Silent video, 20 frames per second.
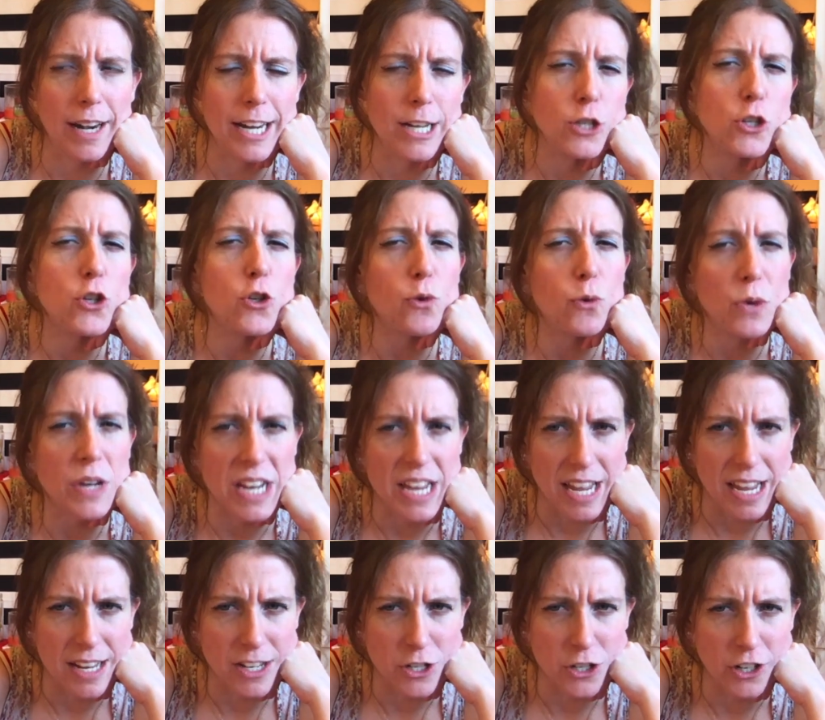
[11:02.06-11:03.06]

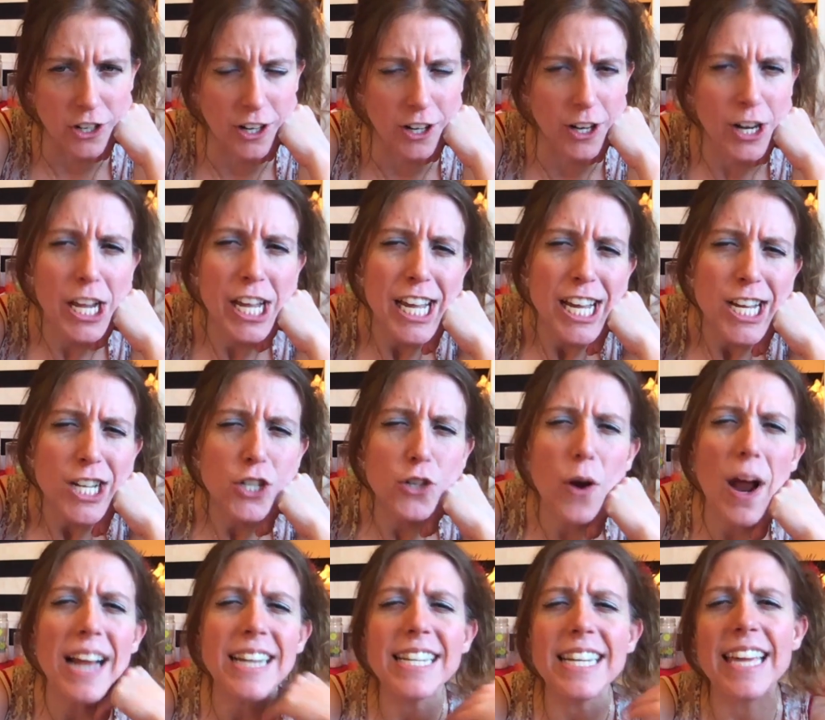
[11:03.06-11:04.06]
intrigued, you're
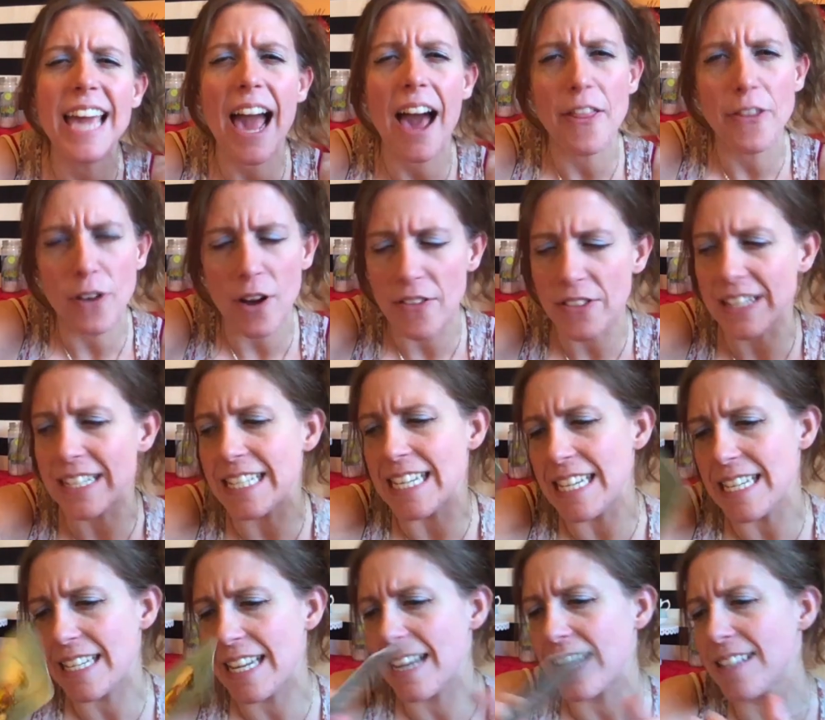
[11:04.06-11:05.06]
trying to gather all the
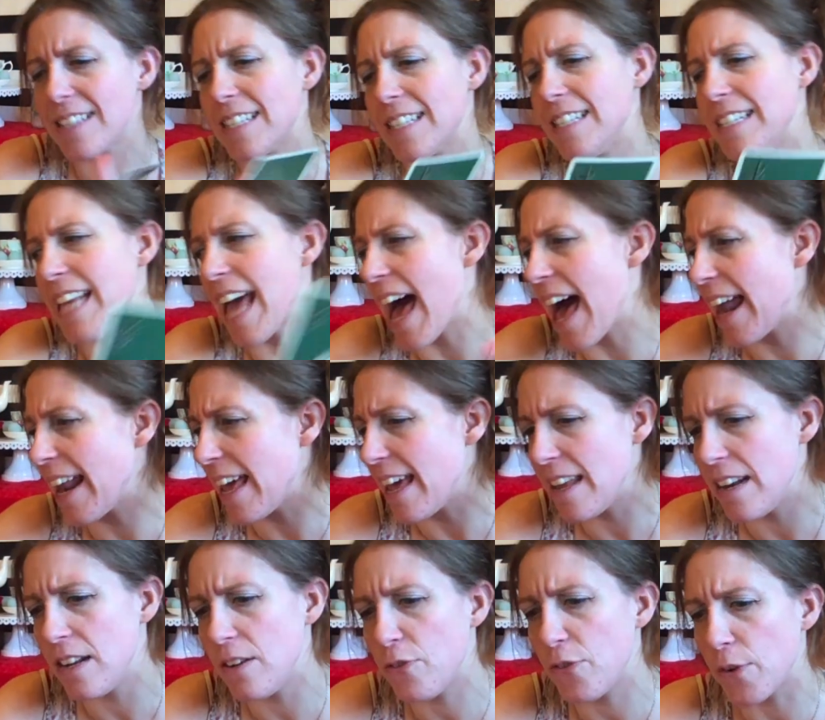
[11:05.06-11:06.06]
details and data
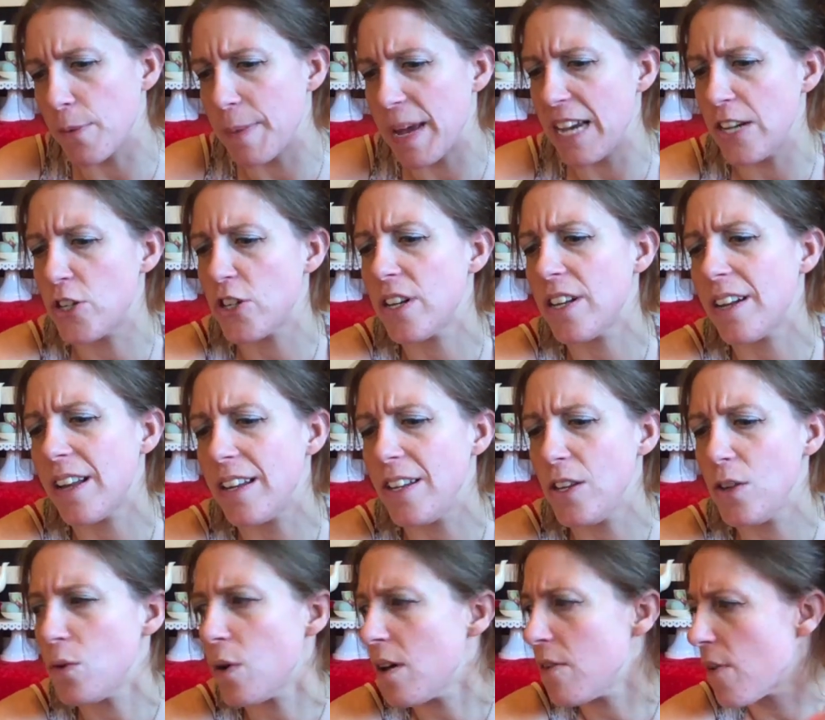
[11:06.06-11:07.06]
and information, and
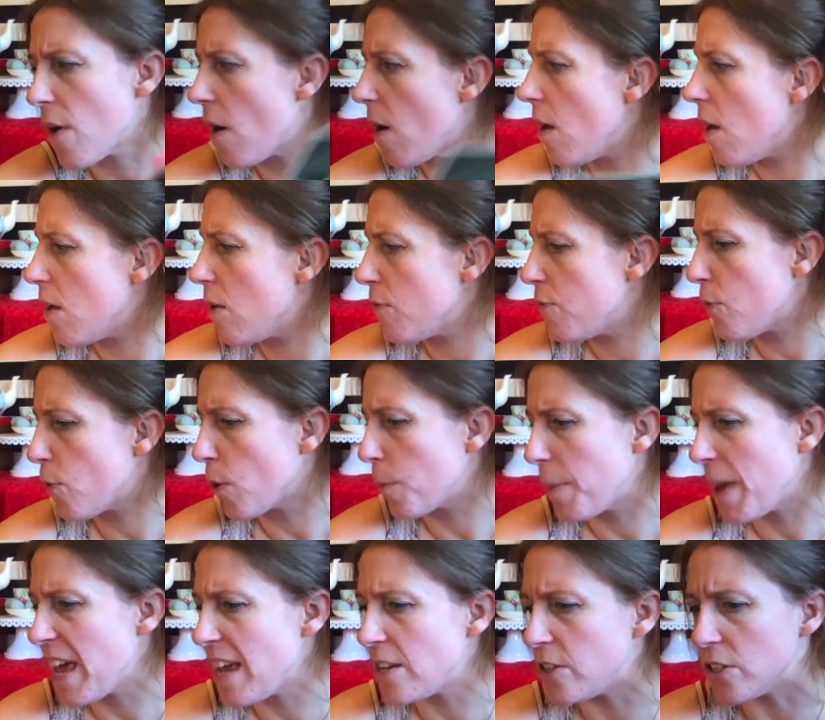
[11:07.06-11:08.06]
you have all four
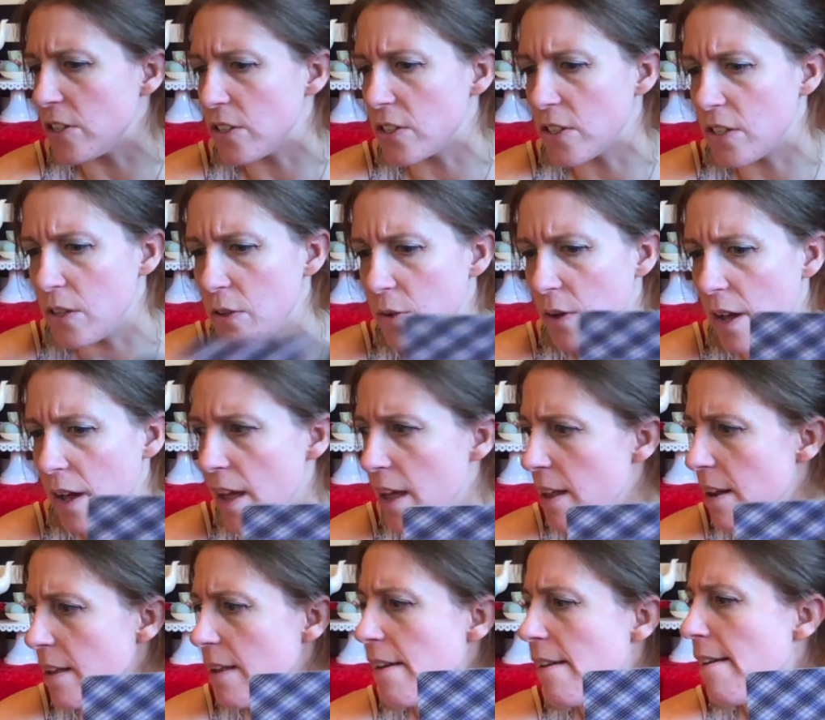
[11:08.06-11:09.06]
pages, do you
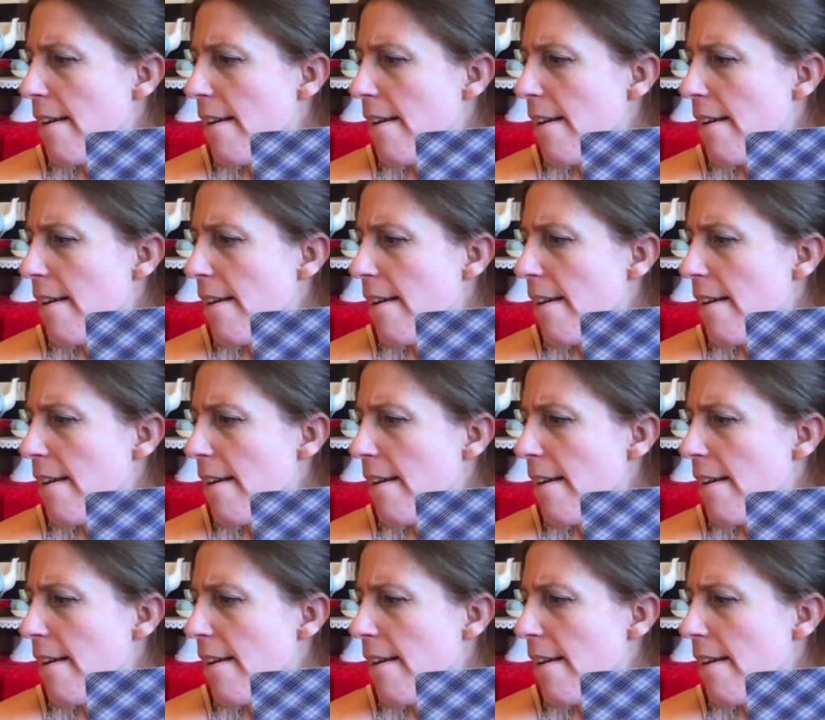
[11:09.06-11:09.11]
not?